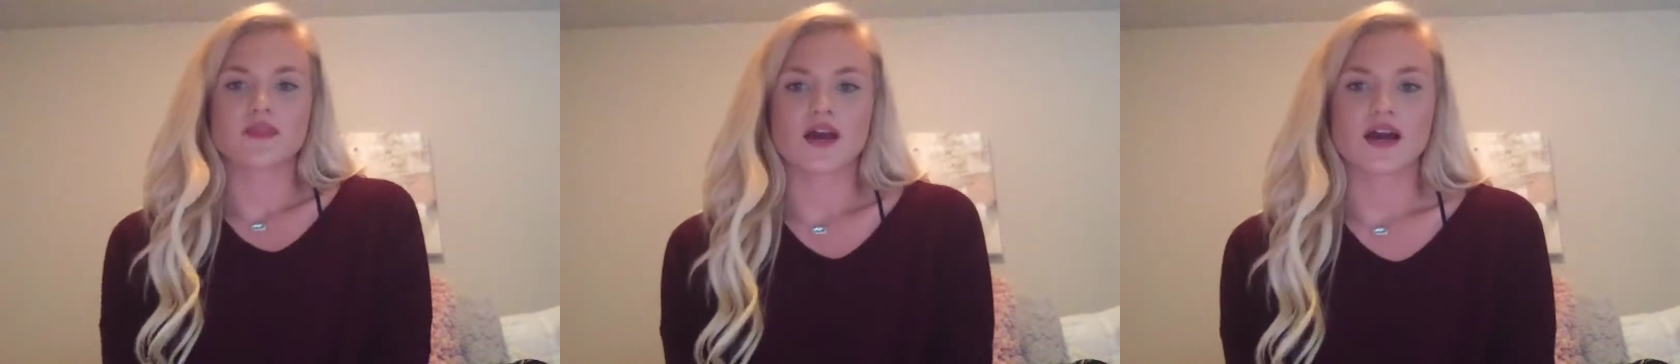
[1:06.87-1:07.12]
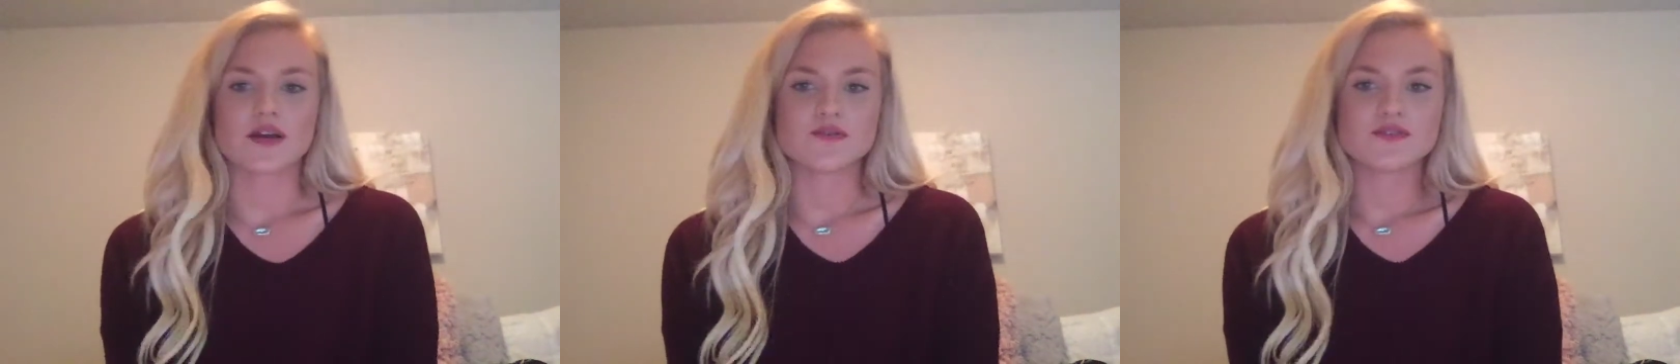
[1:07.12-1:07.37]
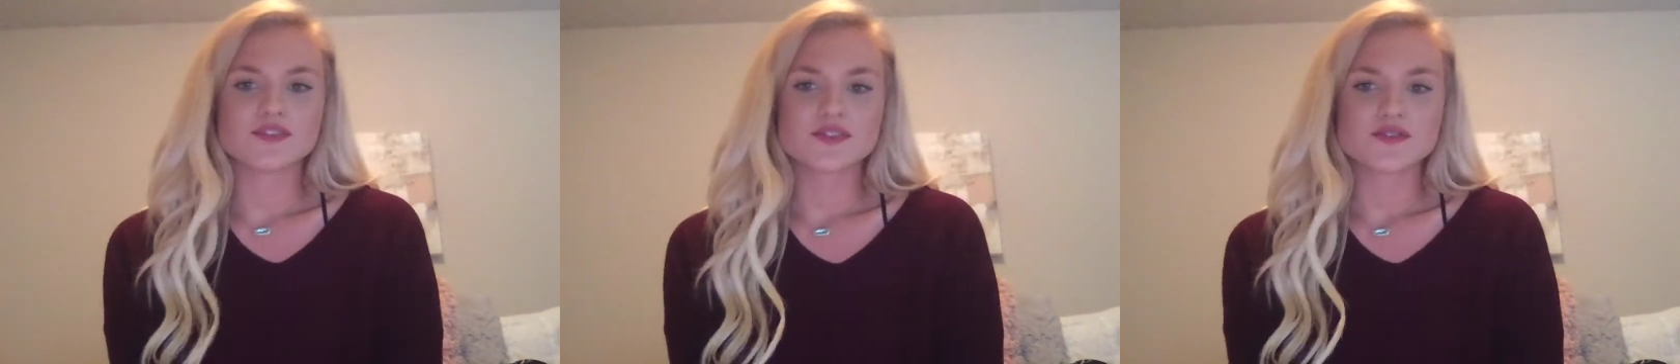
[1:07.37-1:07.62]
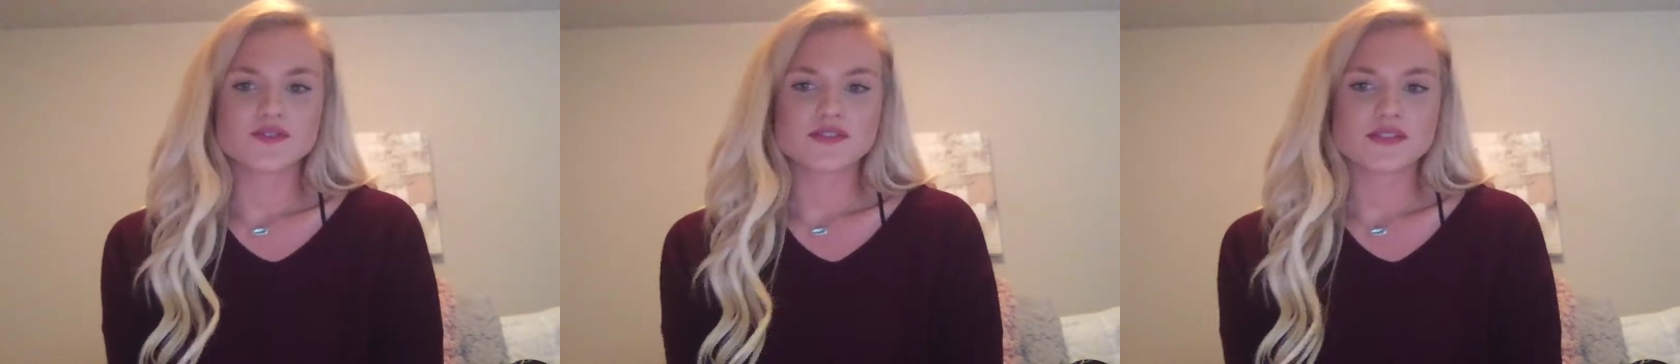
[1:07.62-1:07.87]
I would
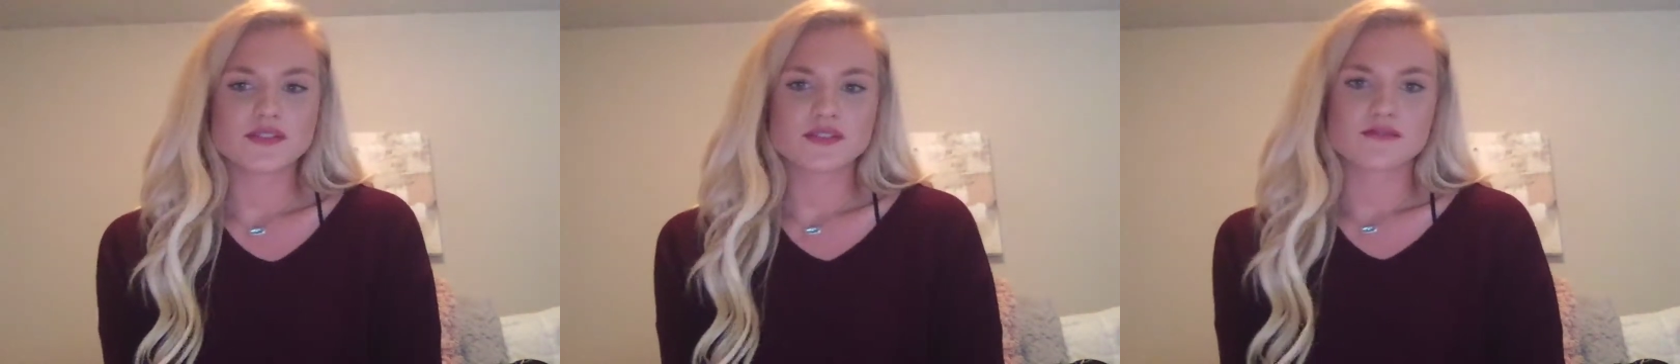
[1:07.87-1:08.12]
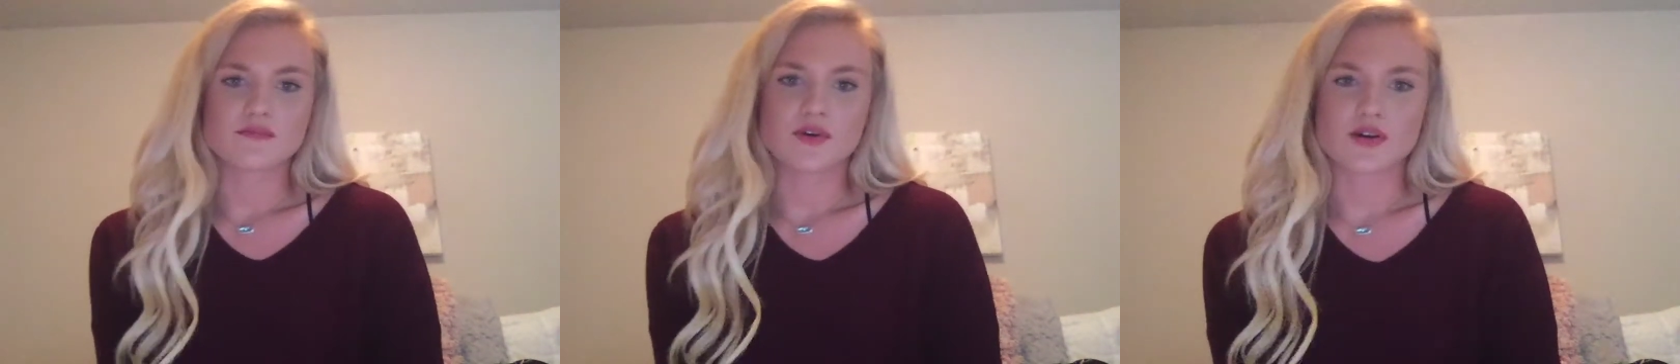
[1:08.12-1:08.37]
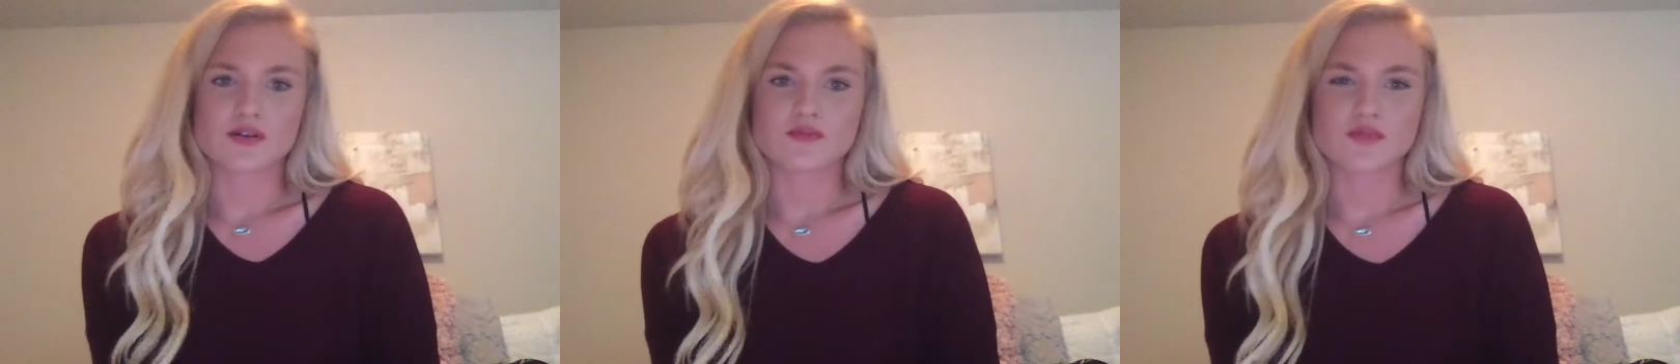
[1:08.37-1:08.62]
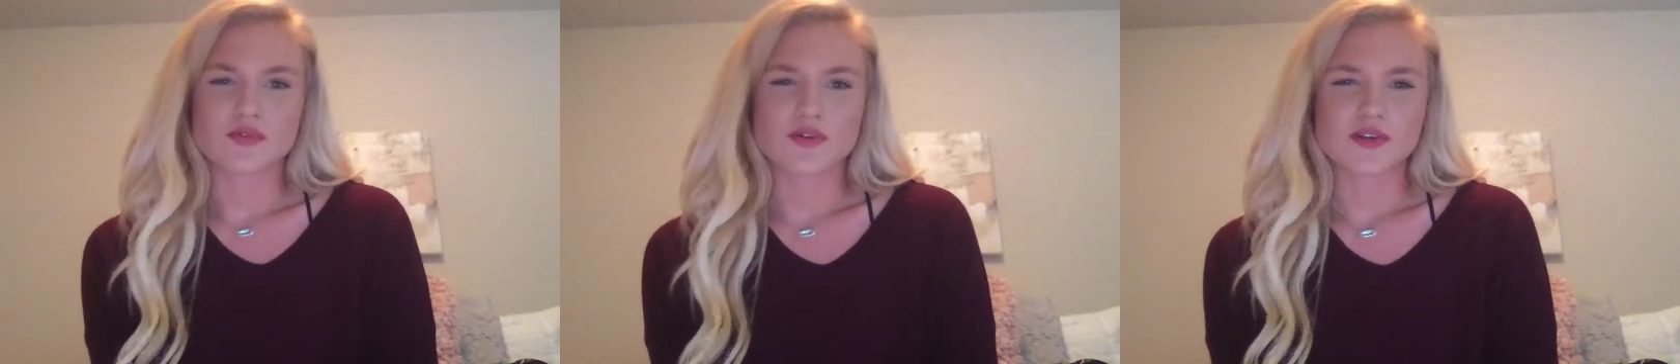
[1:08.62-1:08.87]
choose the
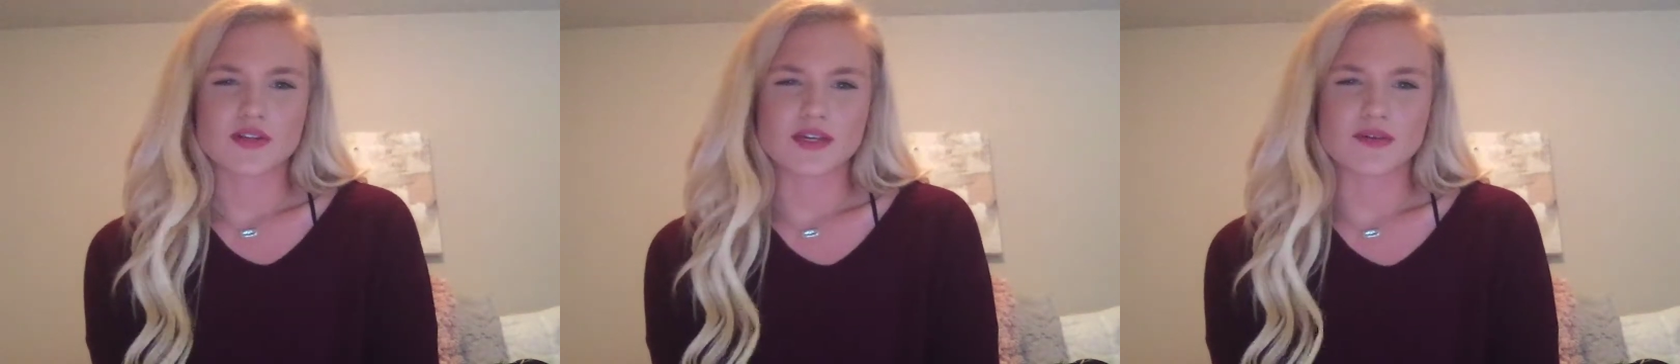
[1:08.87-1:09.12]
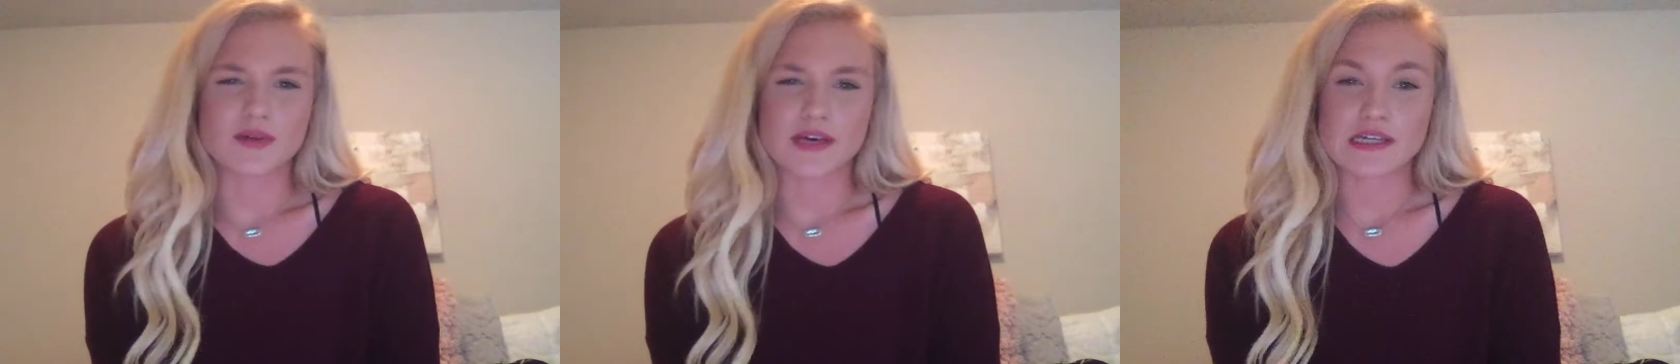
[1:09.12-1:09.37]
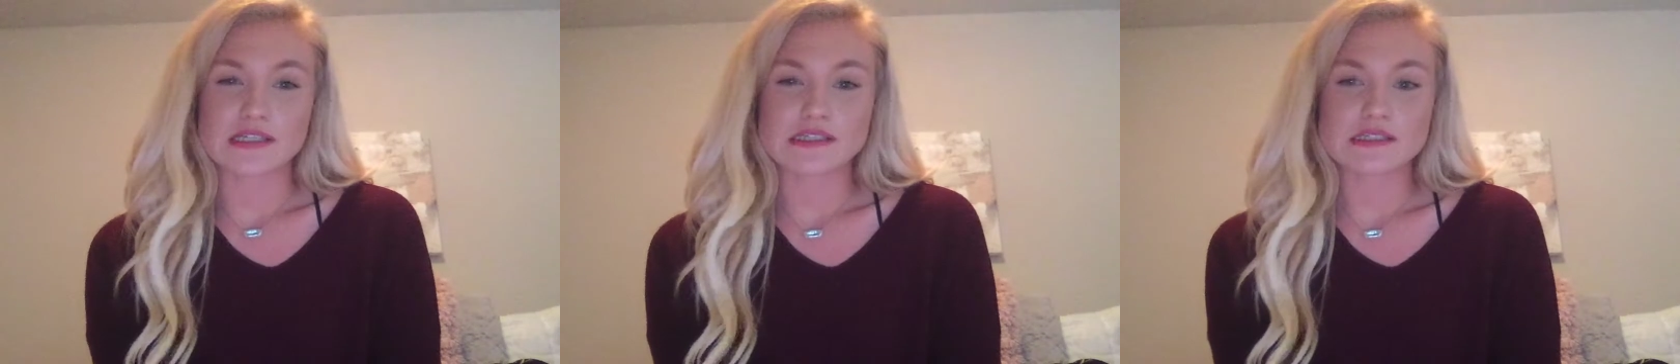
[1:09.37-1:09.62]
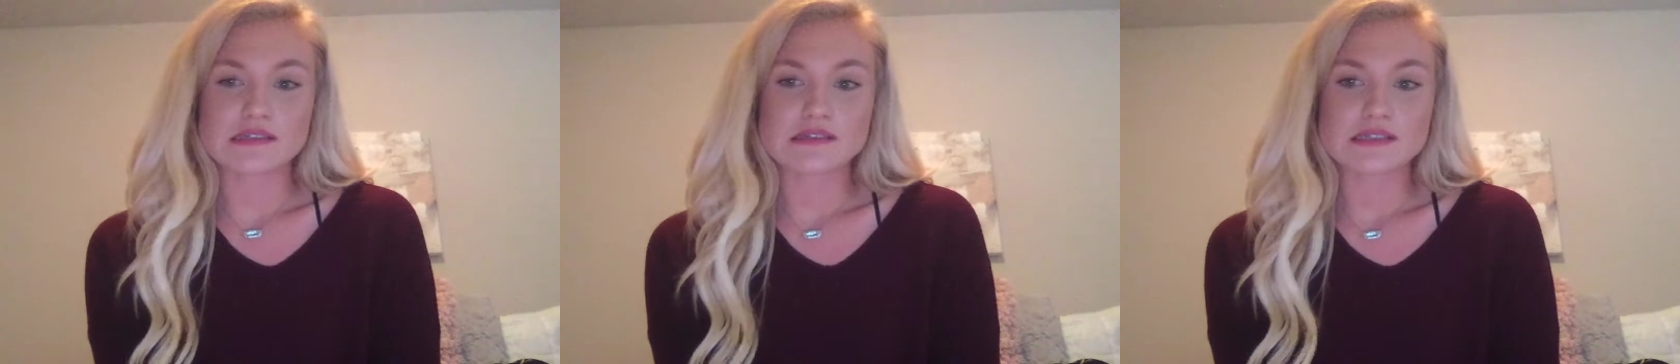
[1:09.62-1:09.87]
Smartboard MX
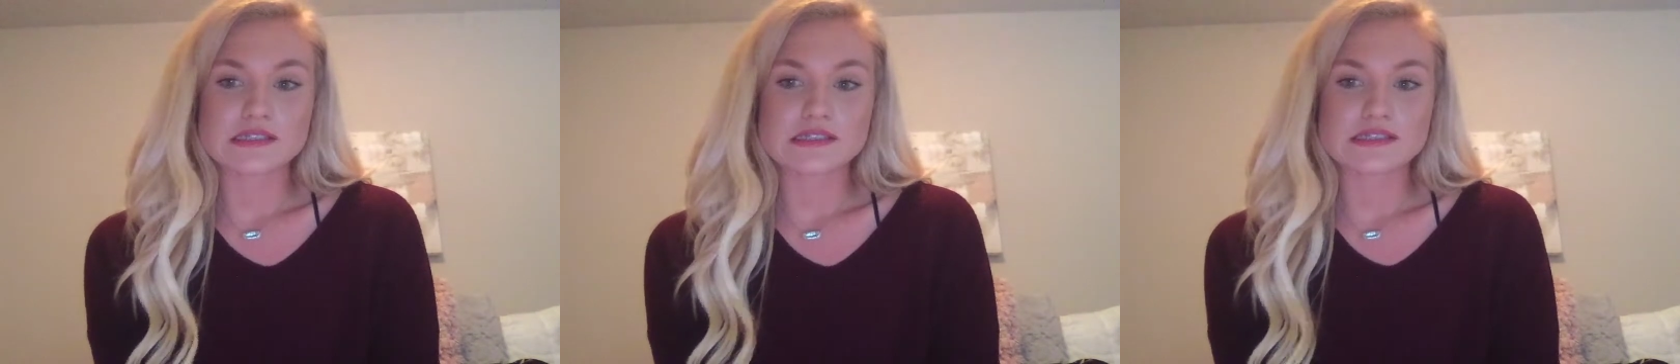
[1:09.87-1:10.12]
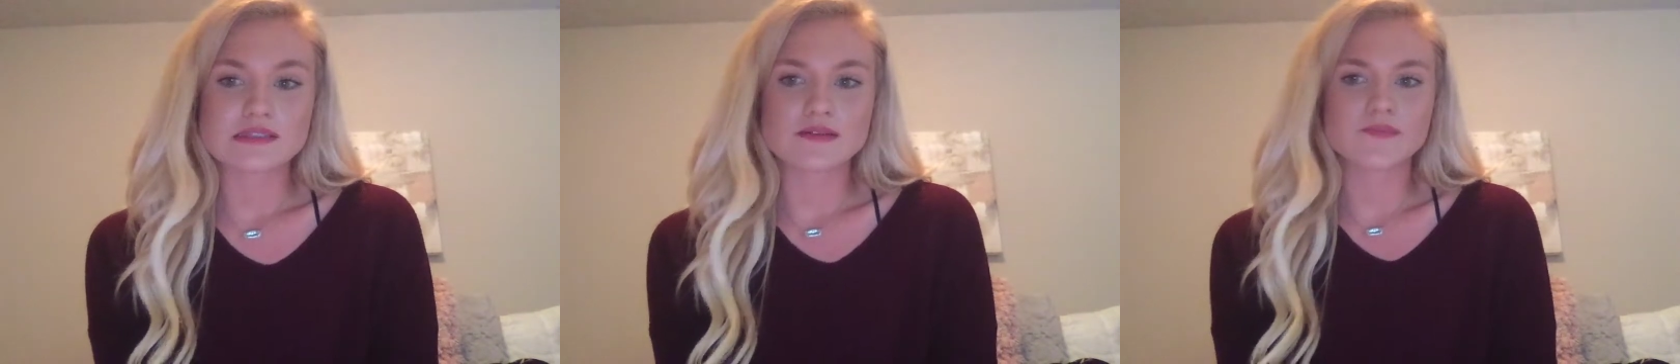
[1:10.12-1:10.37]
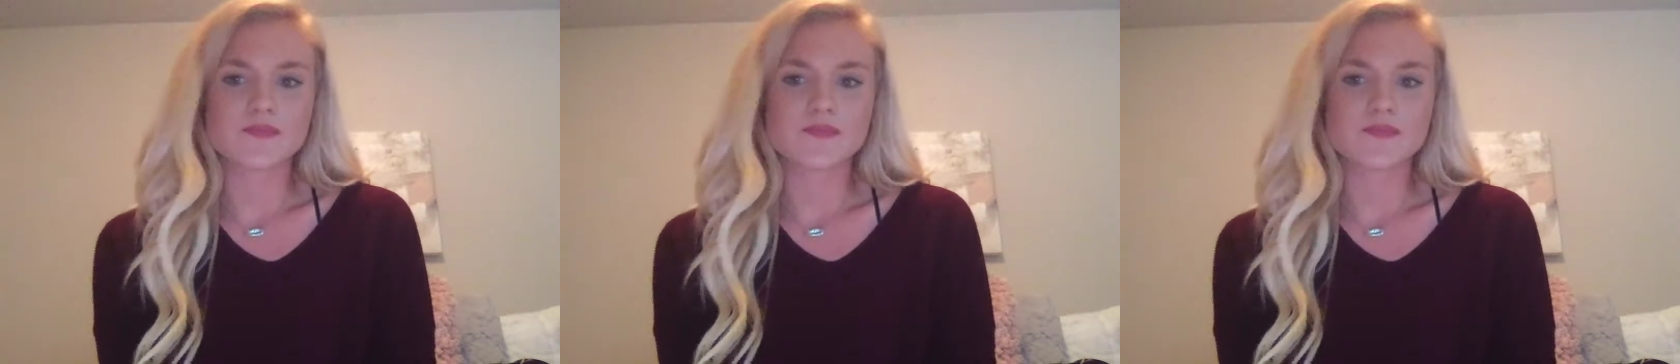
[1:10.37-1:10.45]
series.